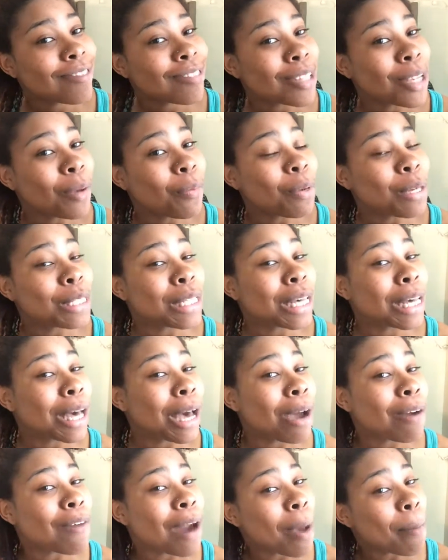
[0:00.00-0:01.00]
it wasn't
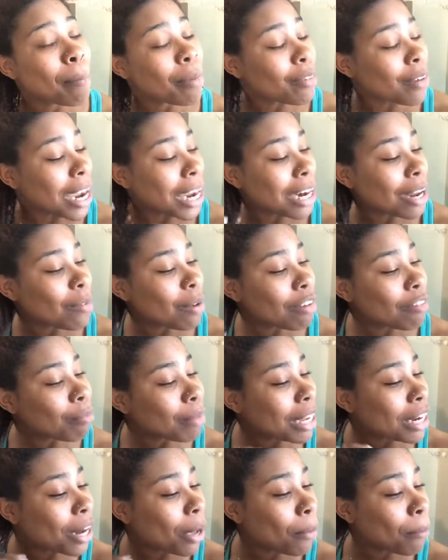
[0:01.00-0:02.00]
cooperating with
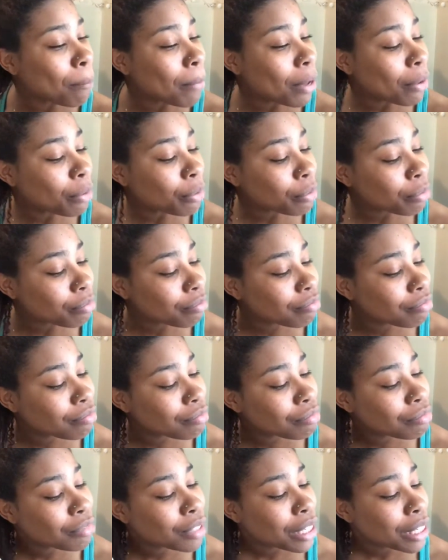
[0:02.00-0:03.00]
me no more.
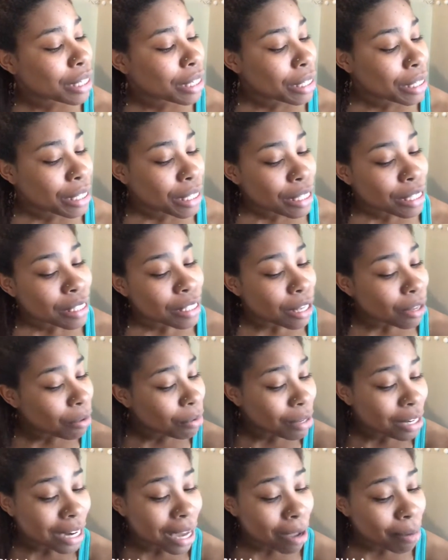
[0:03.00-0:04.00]

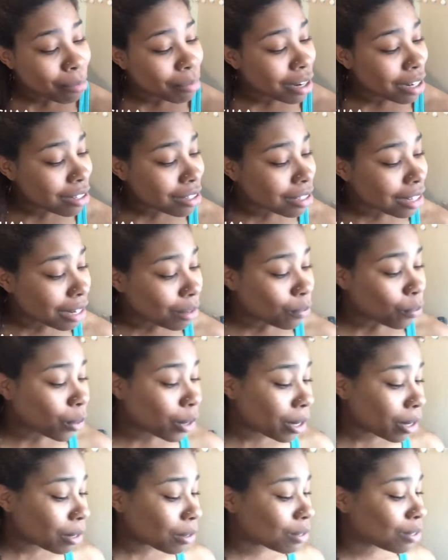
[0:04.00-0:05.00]
So, and that brush didn't
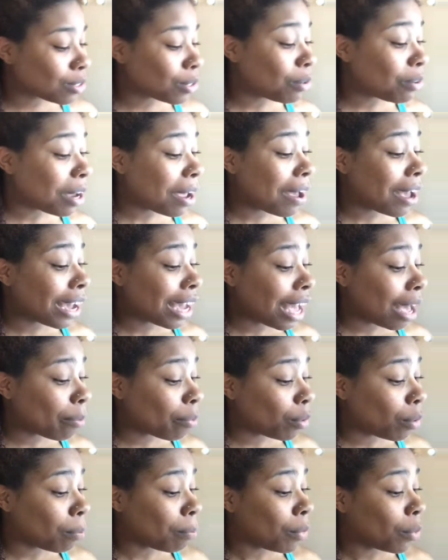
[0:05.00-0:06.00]
work, so now I gotta
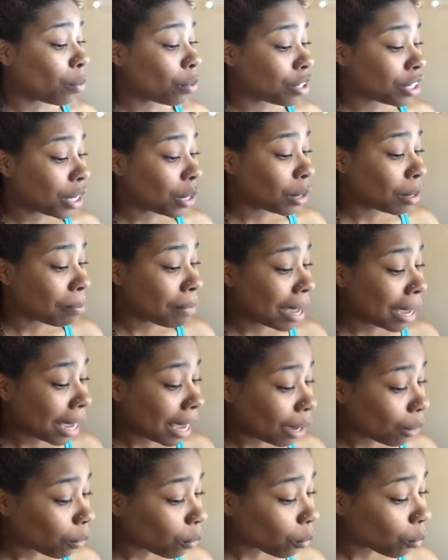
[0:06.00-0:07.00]
put more gel in my
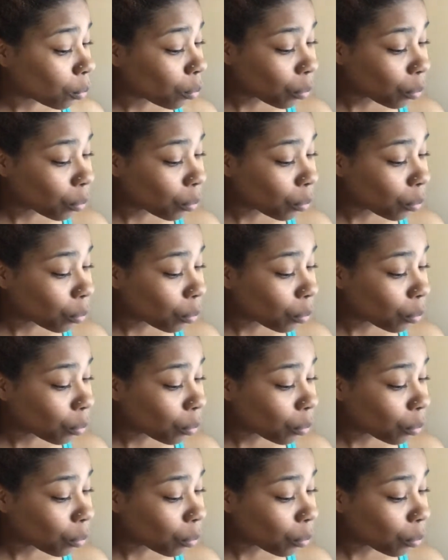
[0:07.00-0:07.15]
hair.